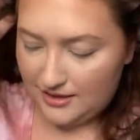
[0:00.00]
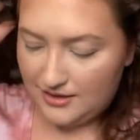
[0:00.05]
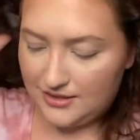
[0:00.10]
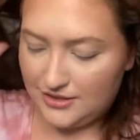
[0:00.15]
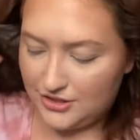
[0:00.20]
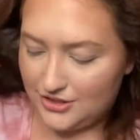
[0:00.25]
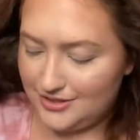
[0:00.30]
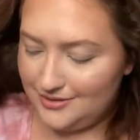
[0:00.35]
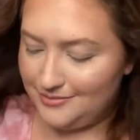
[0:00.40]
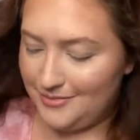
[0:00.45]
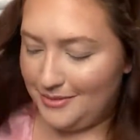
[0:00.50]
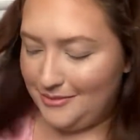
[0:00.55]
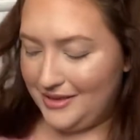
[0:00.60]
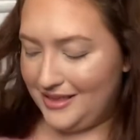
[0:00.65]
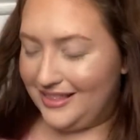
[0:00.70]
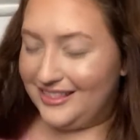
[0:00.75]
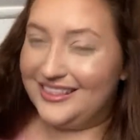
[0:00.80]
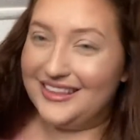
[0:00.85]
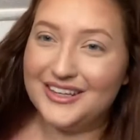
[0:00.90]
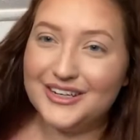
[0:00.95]
just maybe a
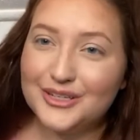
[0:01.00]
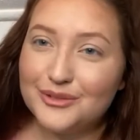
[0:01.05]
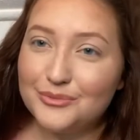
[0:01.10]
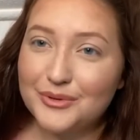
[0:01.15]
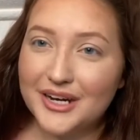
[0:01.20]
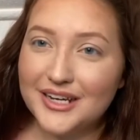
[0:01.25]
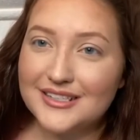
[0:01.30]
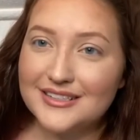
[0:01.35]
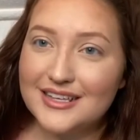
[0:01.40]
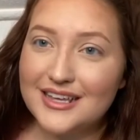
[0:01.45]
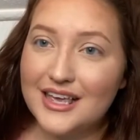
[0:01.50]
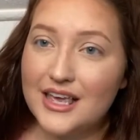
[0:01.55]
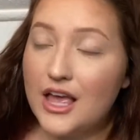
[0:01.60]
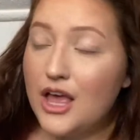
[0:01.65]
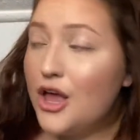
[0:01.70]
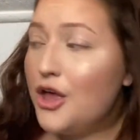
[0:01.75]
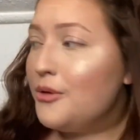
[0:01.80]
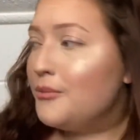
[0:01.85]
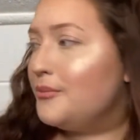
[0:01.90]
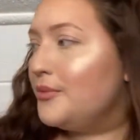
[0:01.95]
little pricey,
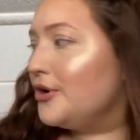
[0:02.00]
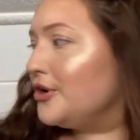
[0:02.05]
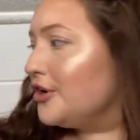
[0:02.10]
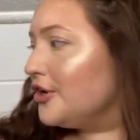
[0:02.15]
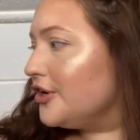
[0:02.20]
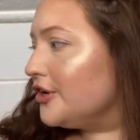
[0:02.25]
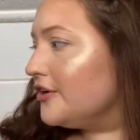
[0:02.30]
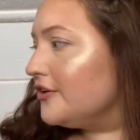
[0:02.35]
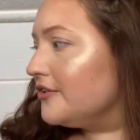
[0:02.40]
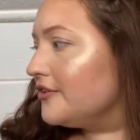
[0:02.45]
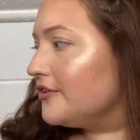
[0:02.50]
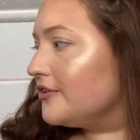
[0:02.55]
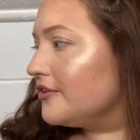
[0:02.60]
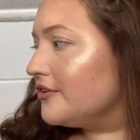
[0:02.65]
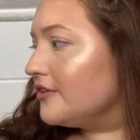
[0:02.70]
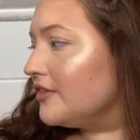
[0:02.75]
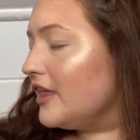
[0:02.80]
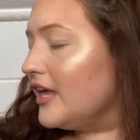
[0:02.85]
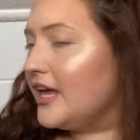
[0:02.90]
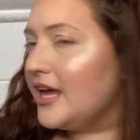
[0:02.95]
but her,
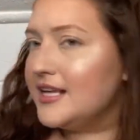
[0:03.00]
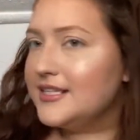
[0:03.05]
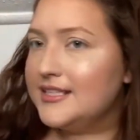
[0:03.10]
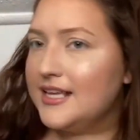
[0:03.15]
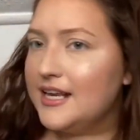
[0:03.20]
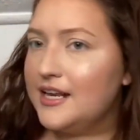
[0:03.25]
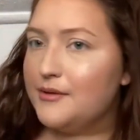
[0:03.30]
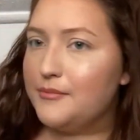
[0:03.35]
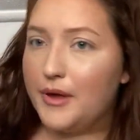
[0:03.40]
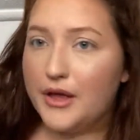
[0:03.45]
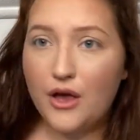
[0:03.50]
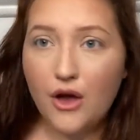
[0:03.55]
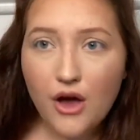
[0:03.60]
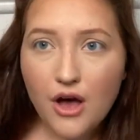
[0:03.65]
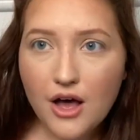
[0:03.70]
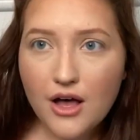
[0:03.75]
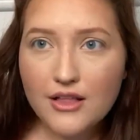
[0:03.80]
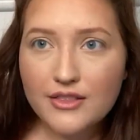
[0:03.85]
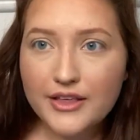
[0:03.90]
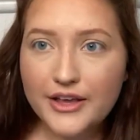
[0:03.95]
like I said in my
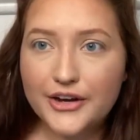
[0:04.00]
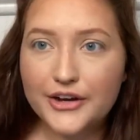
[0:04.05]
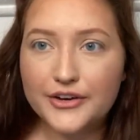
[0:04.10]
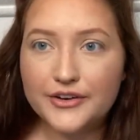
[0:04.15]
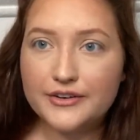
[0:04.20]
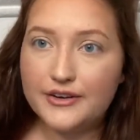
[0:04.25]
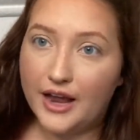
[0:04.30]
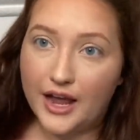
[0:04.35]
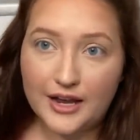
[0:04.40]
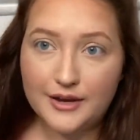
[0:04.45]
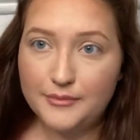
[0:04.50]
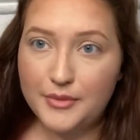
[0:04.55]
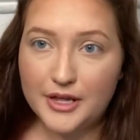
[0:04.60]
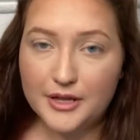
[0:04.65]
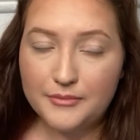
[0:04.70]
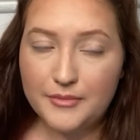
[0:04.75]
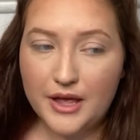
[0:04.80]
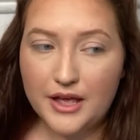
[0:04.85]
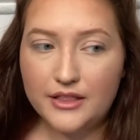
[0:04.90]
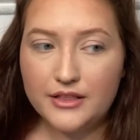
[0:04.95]
haul, like her
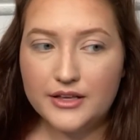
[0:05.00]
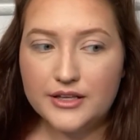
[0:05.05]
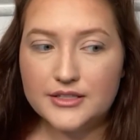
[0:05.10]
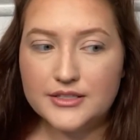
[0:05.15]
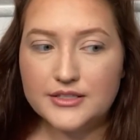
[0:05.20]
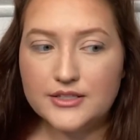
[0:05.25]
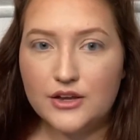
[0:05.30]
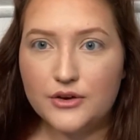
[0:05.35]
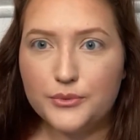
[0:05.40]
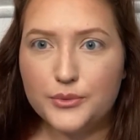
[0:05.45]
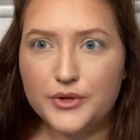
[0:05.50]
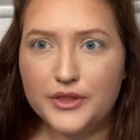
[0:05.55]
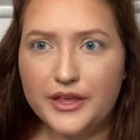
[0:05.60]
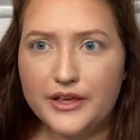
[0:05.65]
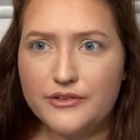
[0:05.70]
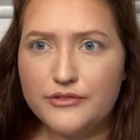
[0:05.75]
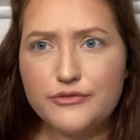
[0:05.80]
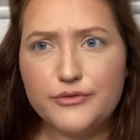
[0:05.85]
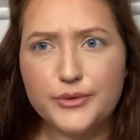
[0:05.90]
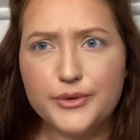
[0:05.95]
9-pan palettes were
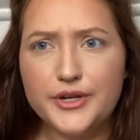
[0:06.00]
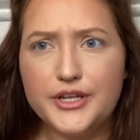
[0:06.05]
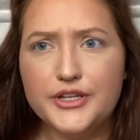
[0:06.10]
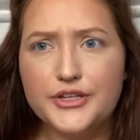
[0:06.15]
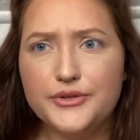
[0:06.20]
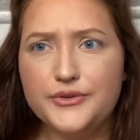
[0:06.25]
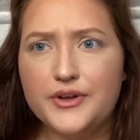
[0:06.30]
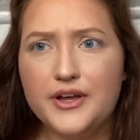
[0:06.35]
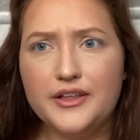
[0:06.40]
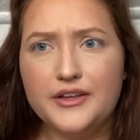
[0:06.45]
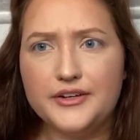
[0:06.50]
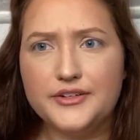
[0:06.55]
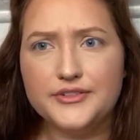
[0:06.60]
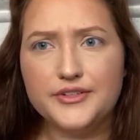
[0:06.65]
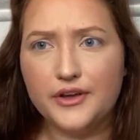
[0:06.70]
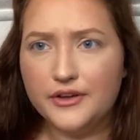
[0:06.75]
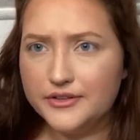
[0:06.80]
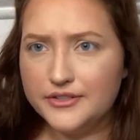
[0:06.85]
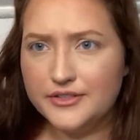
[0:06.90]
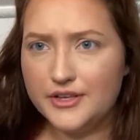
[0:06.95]
like $42
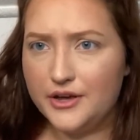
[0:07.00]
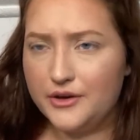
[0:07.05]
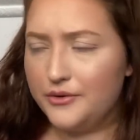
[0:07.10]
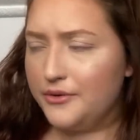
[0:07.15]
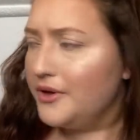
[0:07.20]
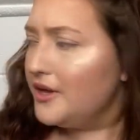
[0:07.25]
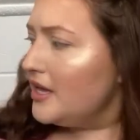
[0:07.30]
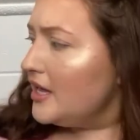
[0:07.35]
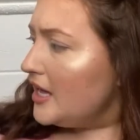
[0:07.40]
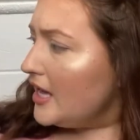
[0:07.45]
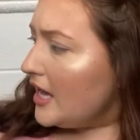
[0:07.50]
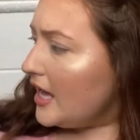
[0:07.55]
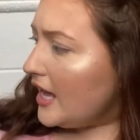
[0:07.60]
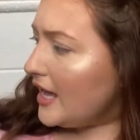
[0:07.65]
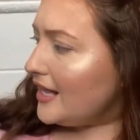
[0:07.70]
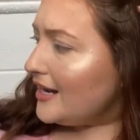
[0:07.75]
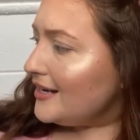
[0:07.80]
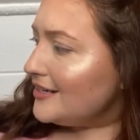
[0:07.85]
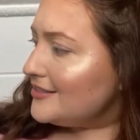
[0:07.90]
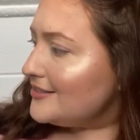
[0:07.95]
also.
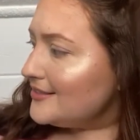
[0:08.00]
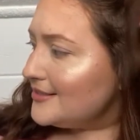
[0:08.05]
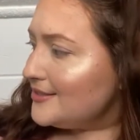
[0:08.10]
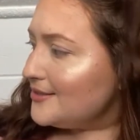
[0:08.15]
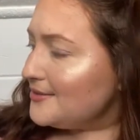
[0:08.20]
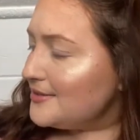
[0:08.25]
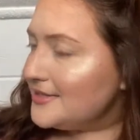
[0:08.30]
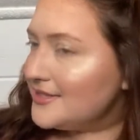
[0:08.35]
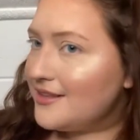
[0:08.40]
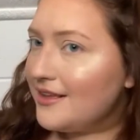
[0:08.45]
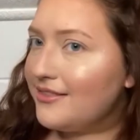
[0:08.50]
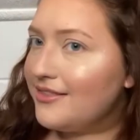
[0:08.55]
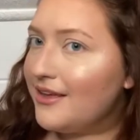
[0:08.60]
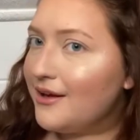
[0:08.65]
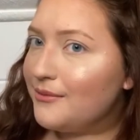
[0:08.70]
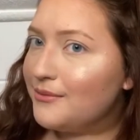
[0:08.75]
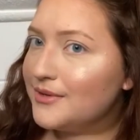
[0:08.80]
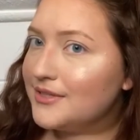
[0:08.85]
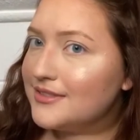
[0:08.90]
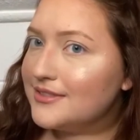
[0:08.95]
And I just always thought
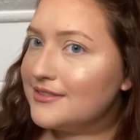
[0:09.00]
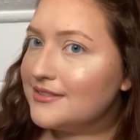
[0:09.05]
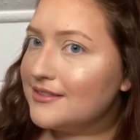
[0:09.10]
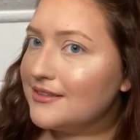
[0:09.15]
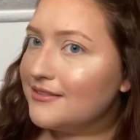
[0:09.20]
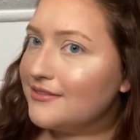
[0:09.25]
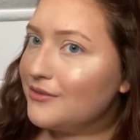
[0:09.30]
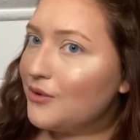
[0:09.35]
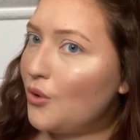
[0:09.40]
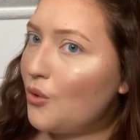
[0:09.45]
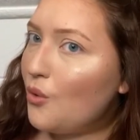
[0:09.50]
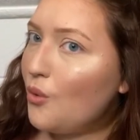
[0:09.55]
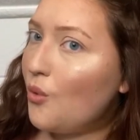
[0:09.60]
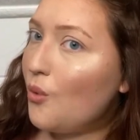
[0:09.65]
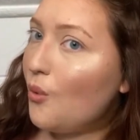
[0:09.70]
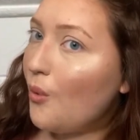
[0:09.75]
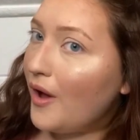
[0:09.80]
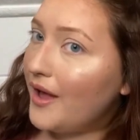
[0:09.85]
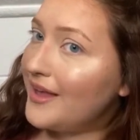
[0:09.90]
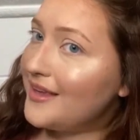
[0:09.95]
that was
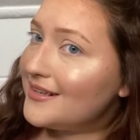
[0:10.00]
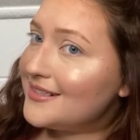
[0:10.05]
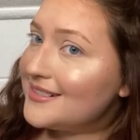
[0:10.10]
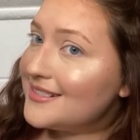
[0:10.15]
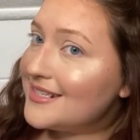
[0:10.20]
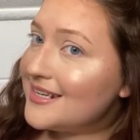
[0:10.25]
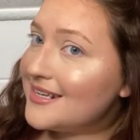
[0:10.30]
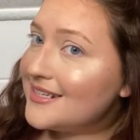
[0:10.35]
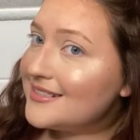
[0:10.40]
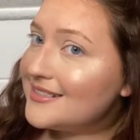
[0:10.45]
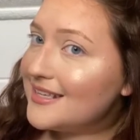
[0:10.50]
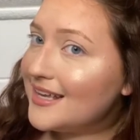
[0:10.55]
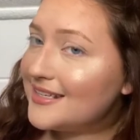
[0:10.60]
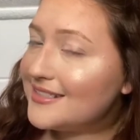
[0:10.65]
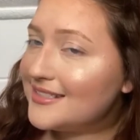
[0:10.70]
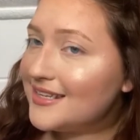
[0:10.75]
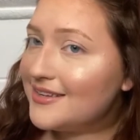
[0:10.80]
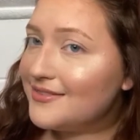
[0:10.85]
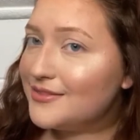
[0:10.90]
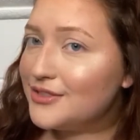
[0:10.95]
quite
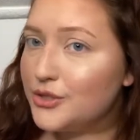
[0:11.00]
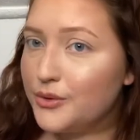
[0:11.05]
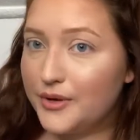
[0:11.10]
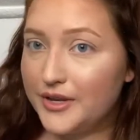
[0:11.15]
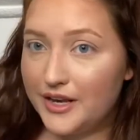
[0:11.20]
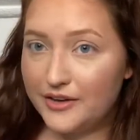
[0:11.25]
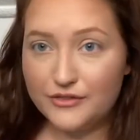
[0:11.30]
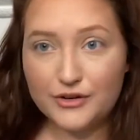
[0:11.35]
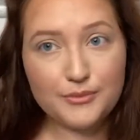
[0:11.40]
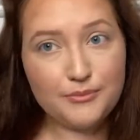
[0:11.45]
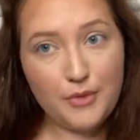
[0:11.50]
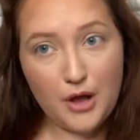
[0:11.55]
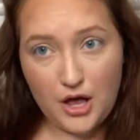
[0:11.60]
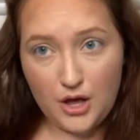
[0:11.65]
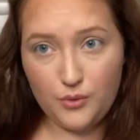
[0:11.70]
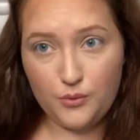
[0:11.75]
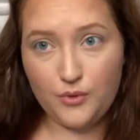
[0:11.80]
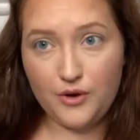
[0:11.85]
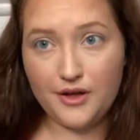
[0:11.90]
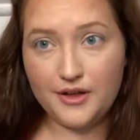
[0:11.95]
excessive, so I never
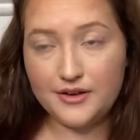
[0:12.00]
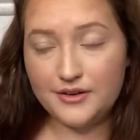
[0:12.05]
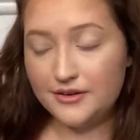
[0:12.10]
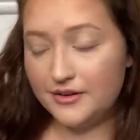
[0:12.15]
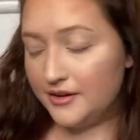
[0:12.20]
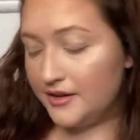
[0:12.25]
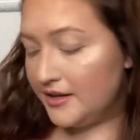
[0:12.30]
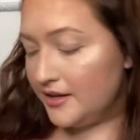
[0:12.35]
bought one.